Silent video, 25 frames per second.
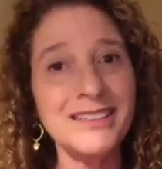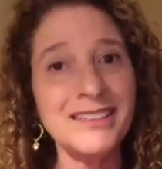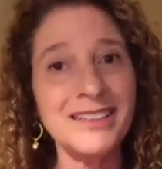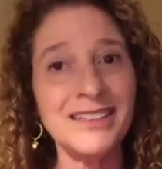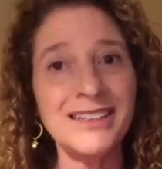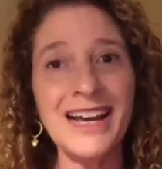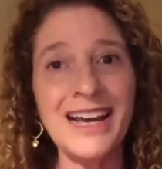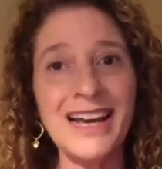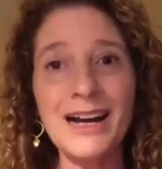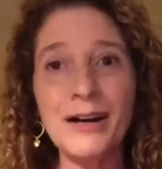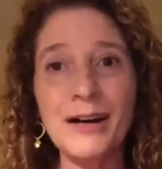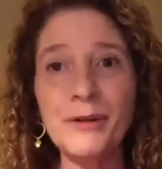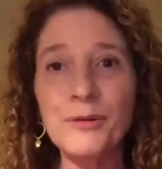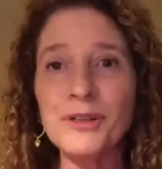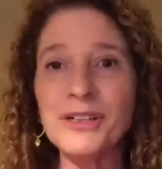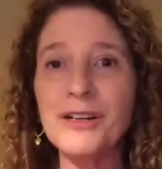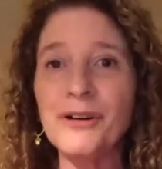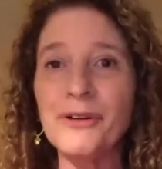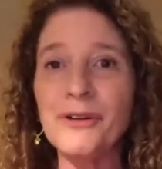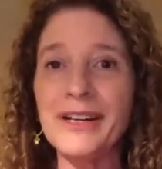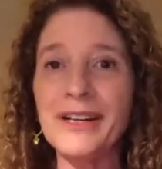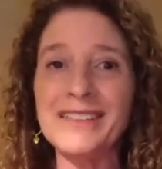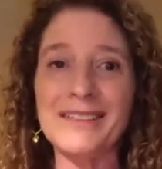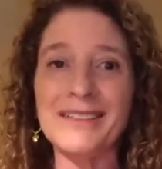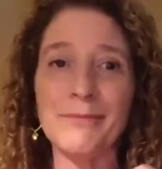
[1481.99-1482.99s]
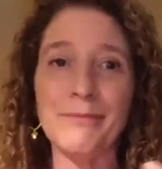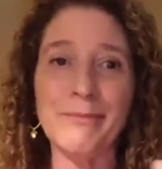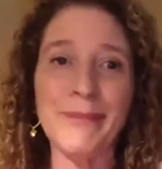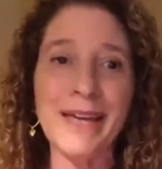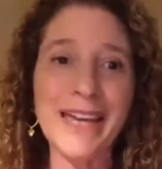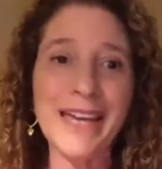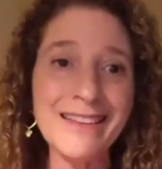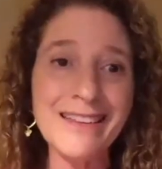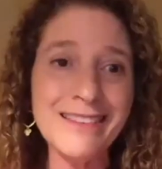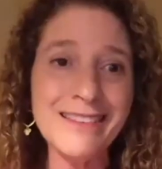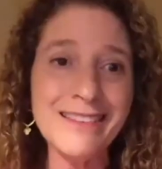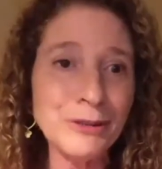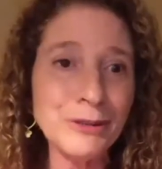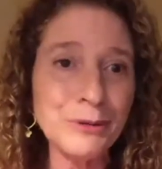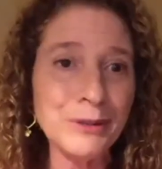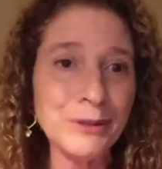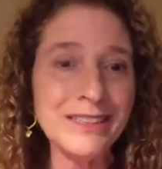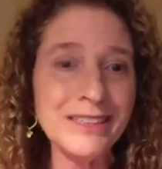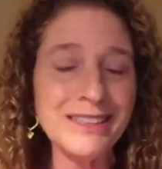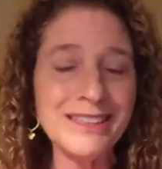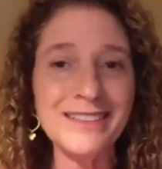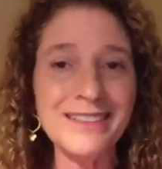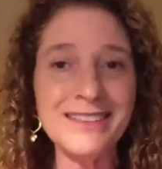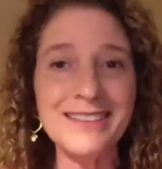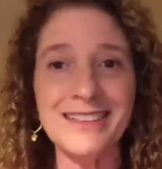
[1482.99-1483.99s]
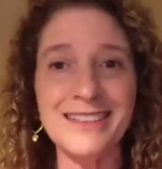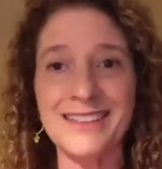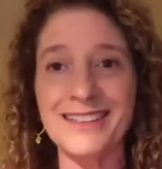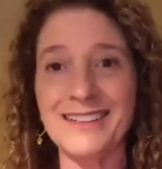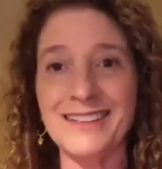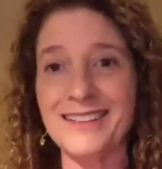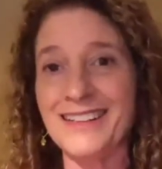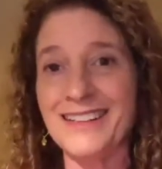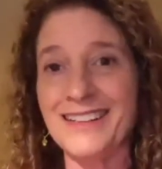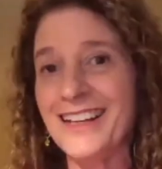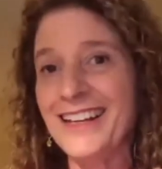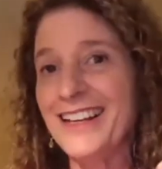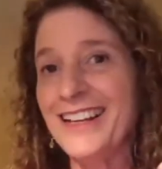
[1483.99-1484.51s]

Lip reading: and how we're going to make the choices and